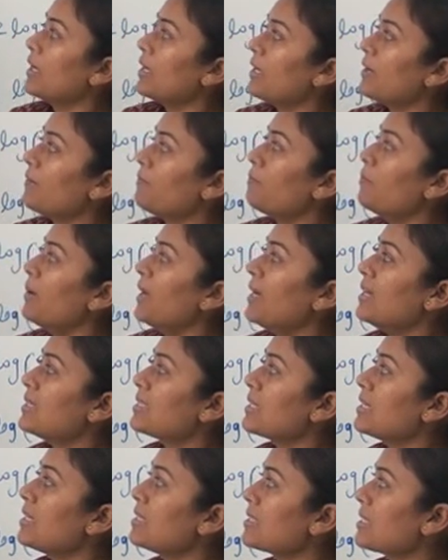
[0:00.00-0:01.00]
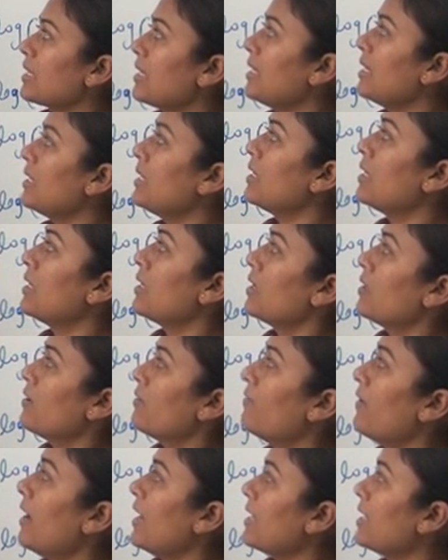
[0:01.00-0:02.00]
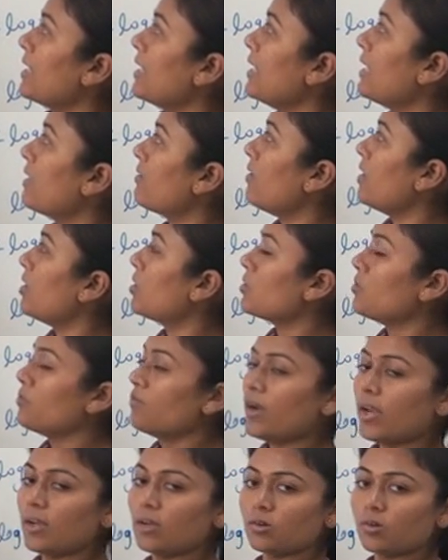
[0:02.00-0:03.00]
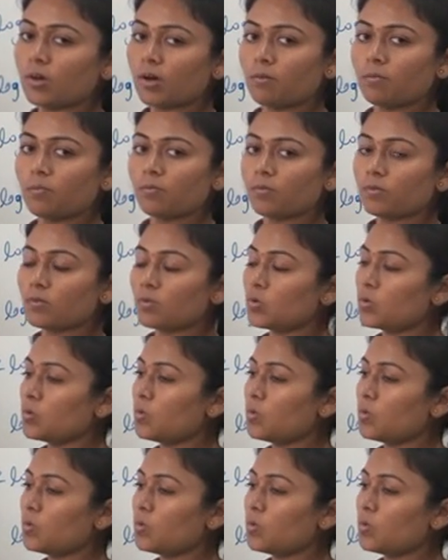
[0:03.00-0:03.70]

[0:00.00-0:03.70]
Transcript: If base is e, where e equal to value of